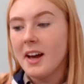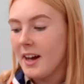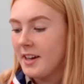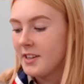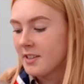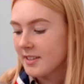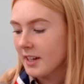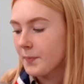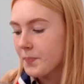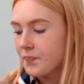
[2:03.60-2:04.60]
And there's
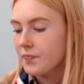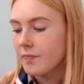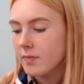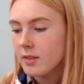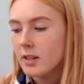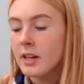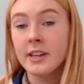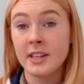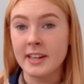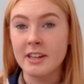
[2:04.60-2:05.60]
in
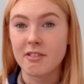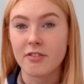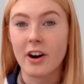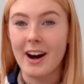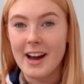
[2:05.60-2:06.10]
here I've got